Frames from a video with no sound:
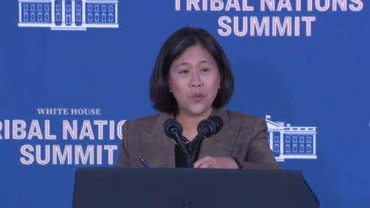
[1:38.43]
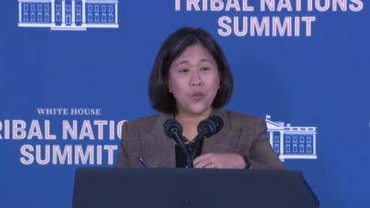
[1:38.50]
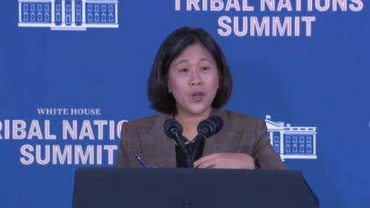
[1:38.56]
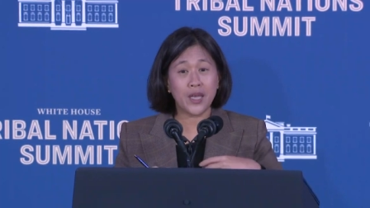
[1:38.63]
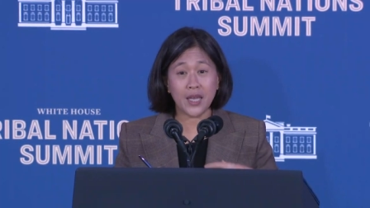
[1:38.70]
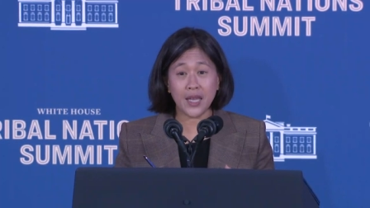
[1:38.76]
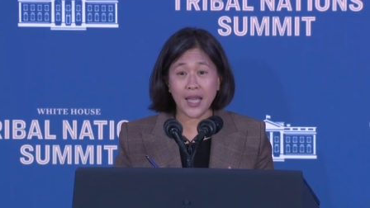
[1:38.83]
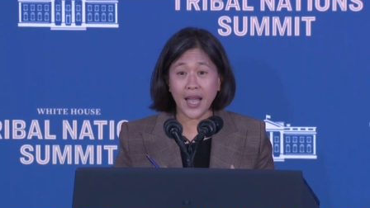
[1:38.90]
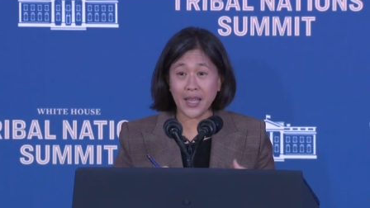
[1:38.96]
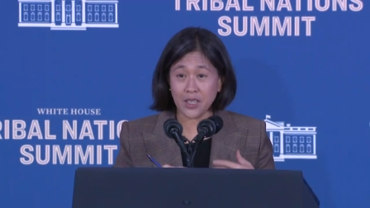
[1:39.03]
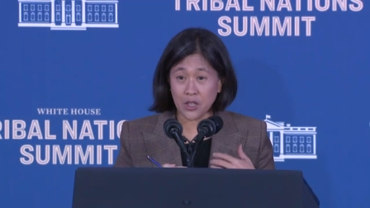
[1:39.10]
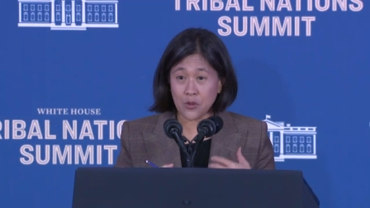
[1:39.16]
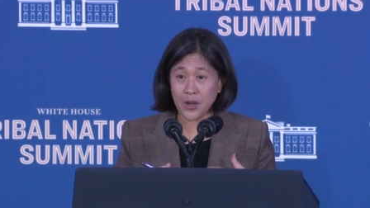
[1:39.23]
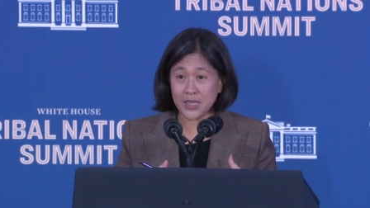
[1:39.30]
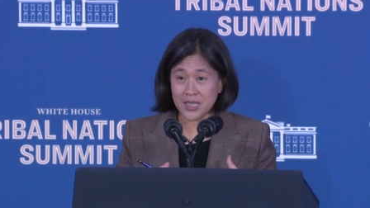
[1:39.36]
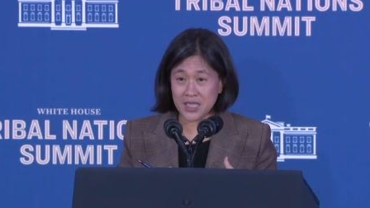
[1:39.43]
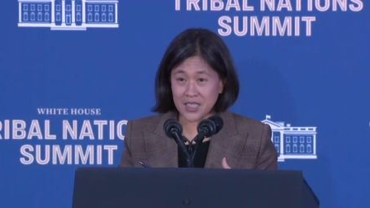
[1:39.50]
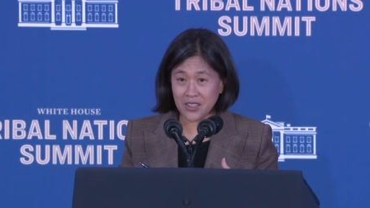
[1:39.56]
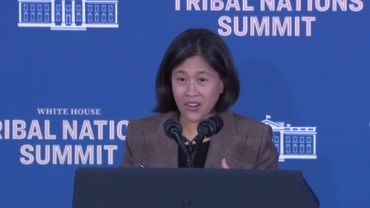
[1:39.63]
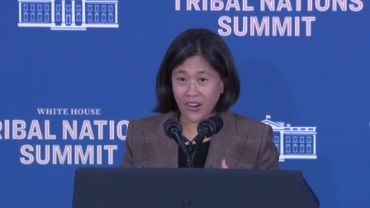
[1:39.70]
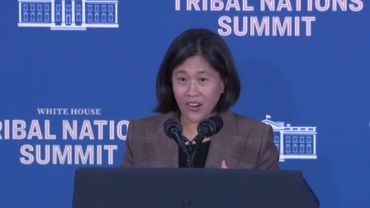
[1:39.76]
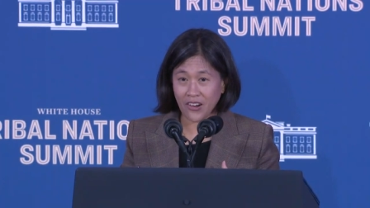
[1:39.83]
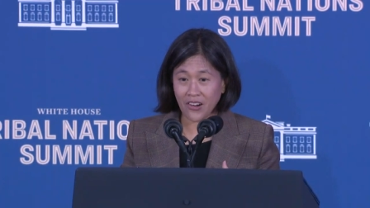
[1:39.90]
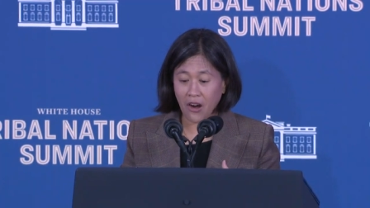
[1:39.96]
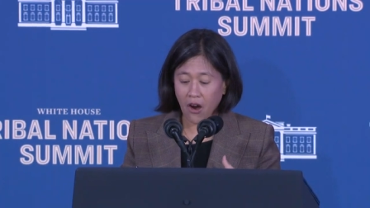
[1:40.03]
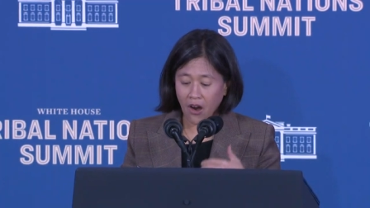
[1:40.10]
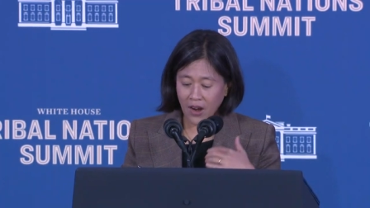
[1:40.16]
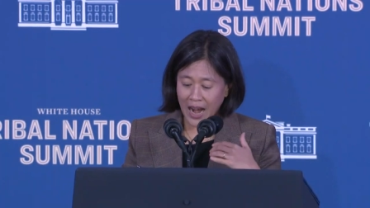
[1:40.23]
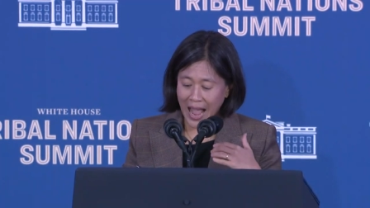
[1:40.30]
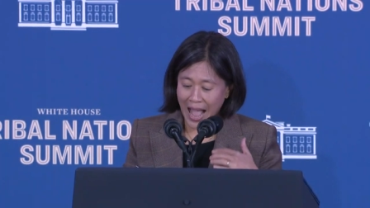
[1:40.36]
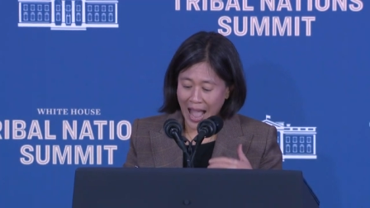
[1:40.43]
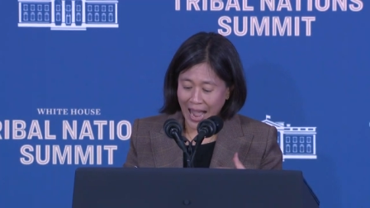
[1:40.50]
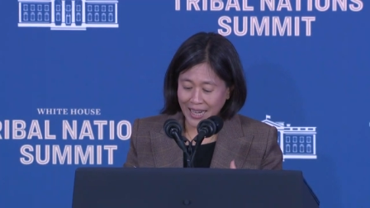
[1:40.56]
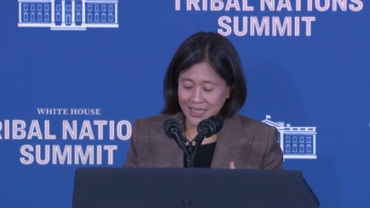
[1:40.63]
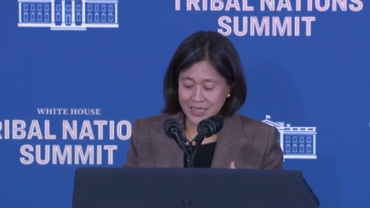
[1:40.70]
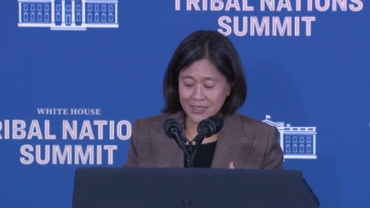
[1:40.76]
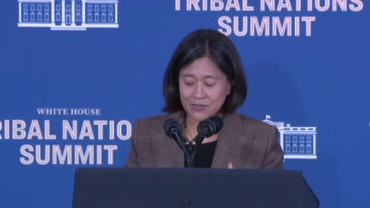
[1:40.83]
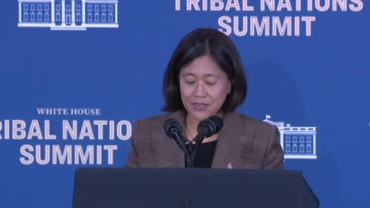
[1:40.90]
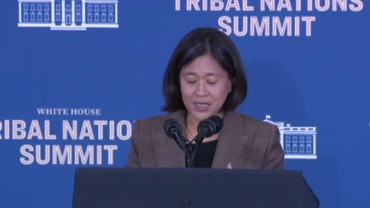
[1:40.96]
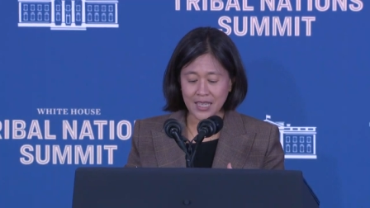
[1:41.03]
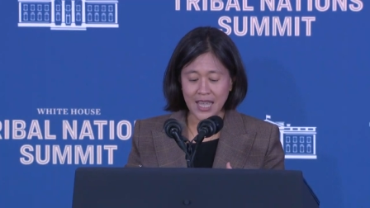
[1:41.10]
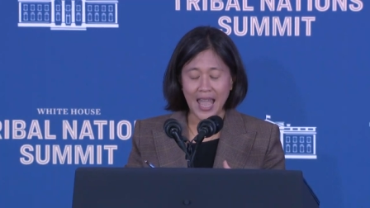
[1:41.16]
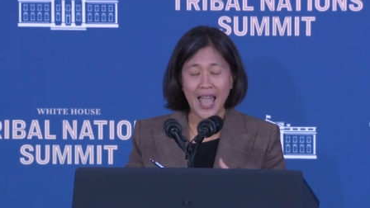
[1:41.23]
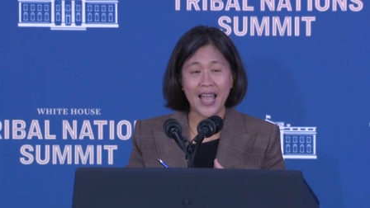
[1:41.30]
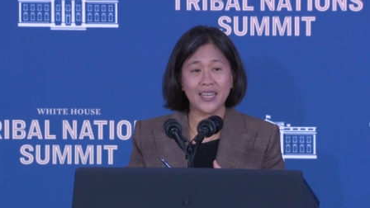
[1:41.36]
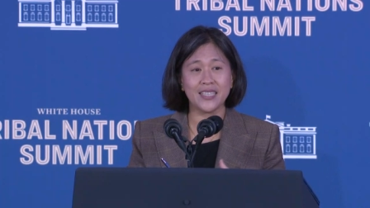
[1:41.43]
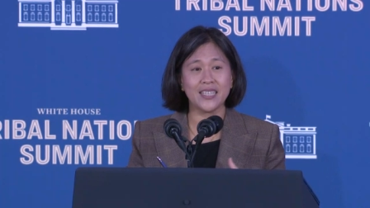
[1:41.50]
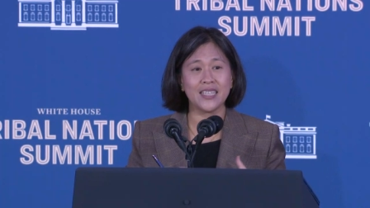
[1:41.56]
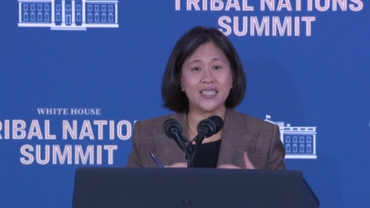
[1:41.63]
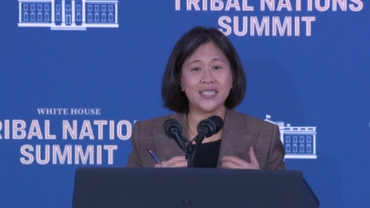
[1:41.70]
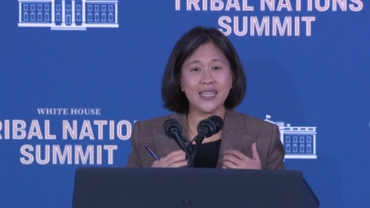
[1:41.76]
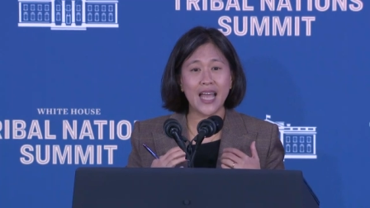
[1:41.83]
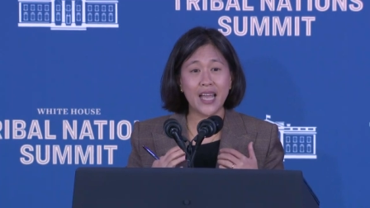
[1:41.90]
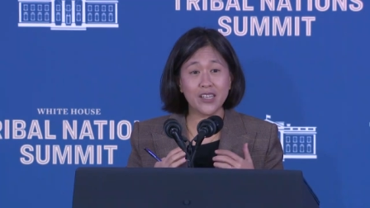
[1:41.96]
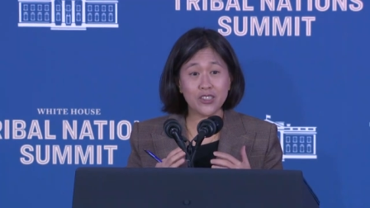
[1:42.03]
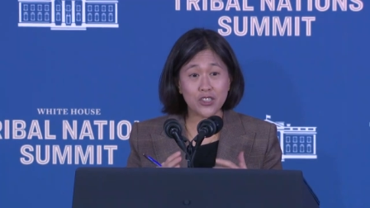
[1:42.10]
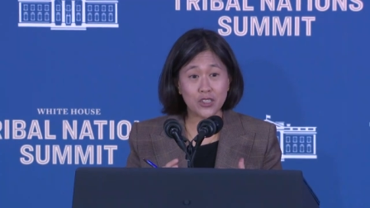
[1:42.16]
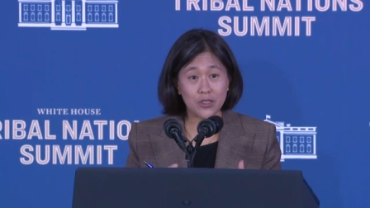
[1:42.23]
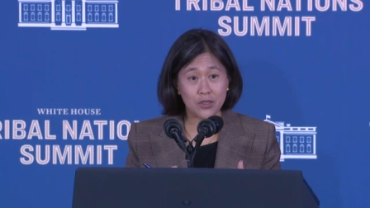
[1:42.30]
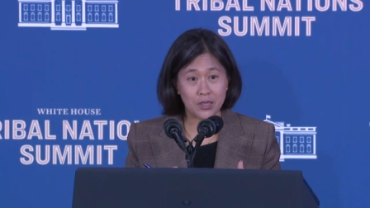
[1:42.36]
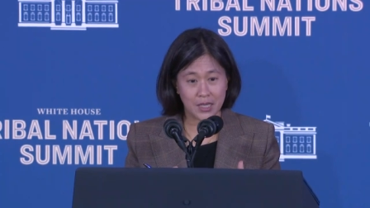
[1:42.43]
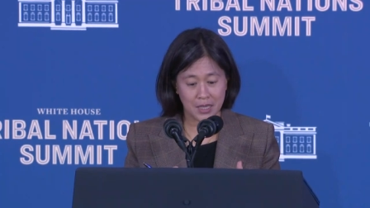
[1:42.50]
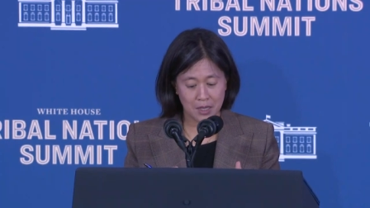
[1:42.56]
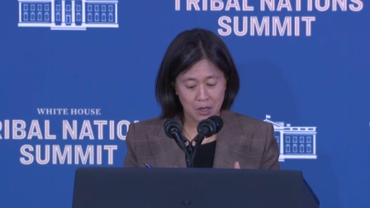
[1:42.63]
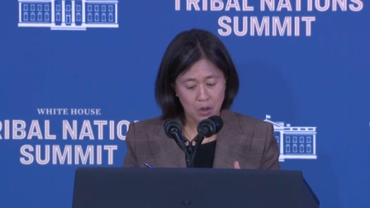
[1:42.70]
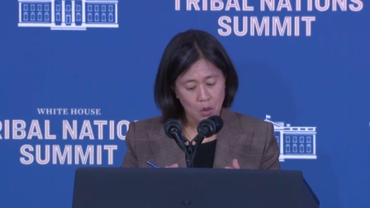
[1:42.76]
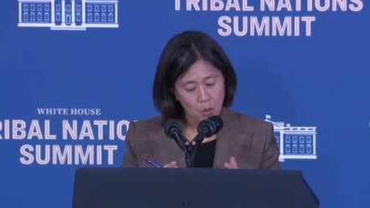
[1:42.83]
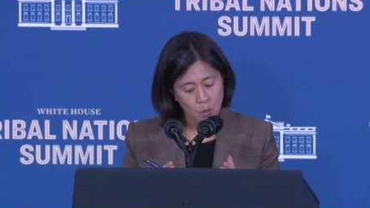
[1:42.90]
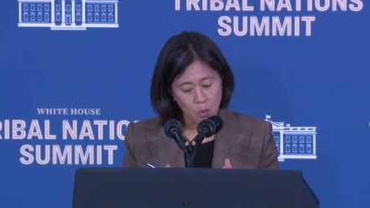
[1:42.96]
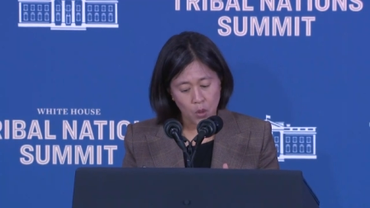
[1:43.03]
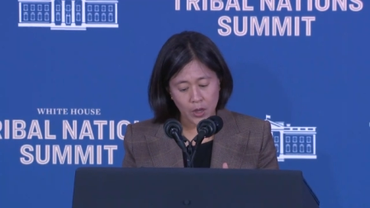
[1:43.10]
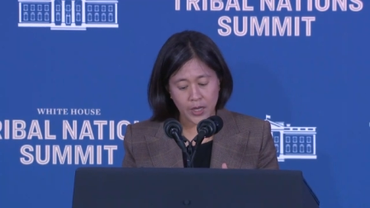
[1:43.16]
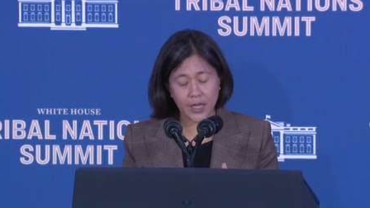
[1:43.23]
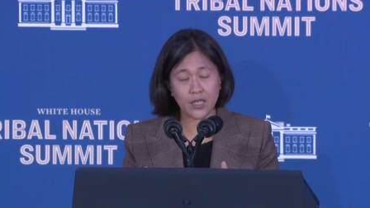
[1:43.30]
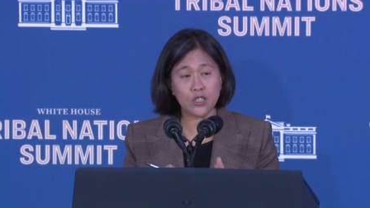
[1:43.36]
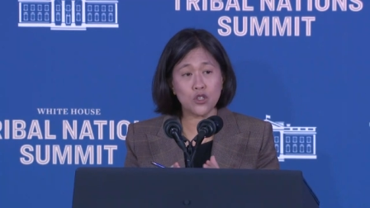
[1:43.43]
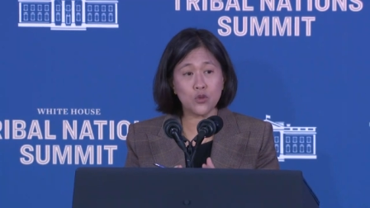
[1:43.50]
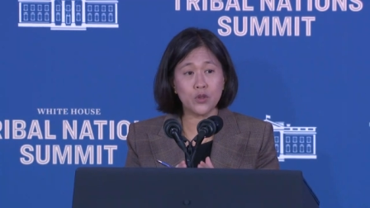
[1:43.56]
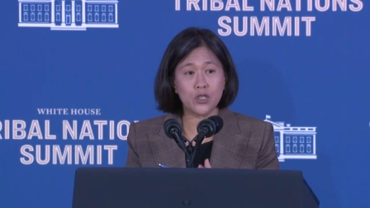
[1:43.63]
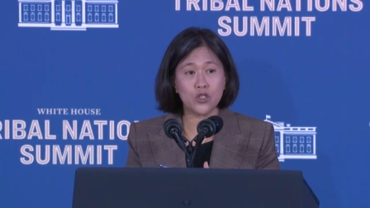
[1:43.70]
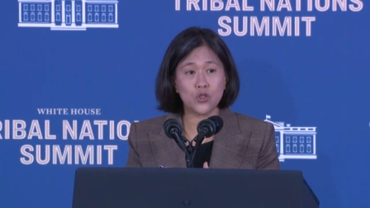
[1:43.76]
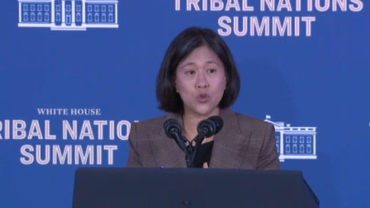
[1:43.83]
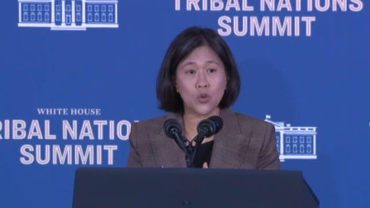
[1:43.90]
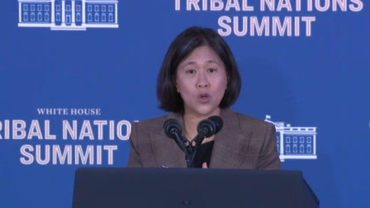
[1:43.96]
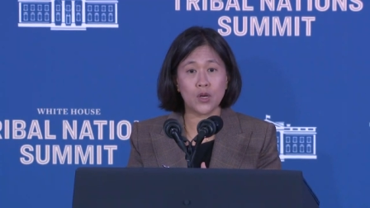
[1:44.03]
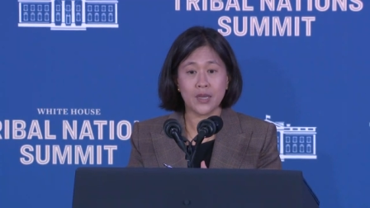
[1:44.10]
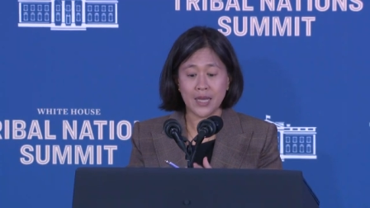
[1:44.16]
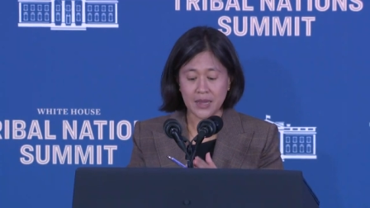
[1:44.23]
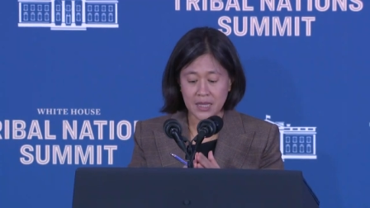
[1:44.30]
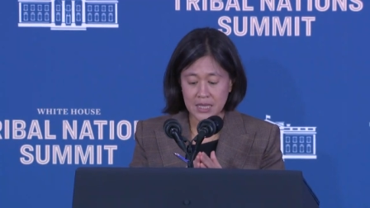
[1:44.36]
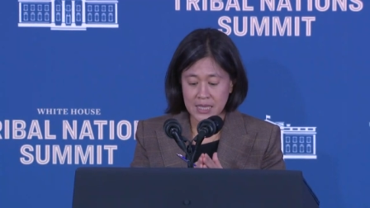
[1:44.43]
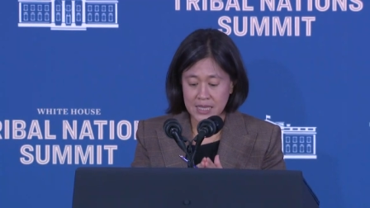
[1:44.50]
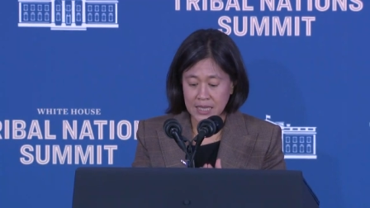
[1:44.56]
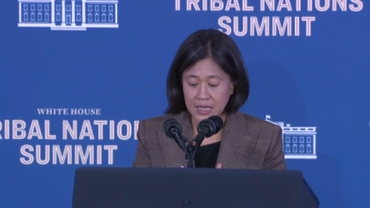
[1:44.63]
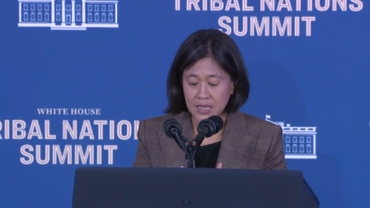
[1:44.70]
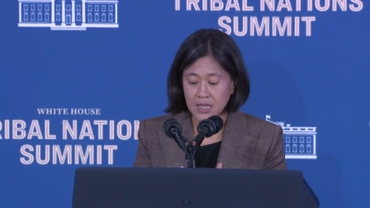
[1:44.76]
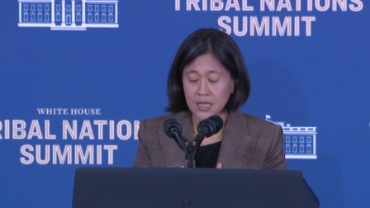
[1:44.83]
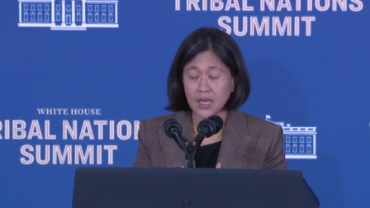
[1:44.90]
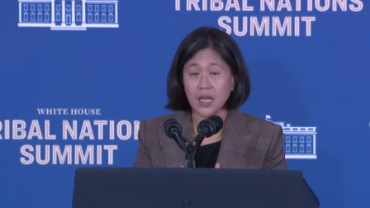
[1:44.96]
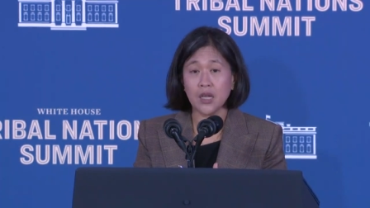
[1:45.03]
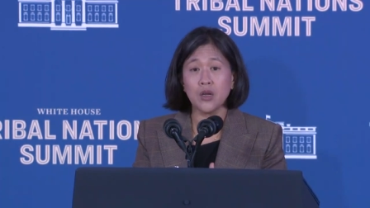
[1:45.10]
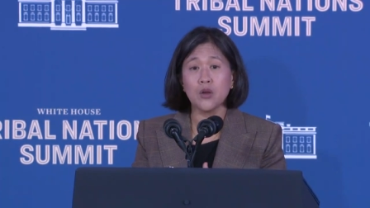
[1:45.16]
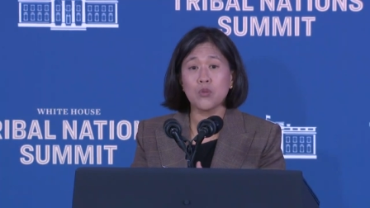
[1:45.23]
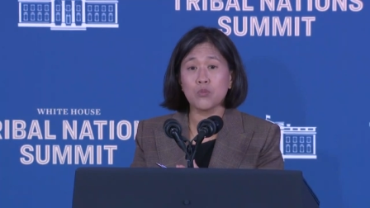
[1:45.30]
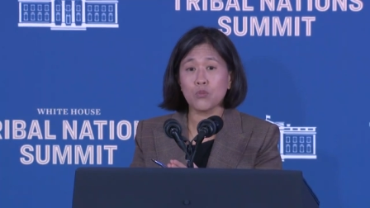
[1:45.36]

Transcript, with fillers: we at USTR are actively and intentionally working to ensure that the dignity,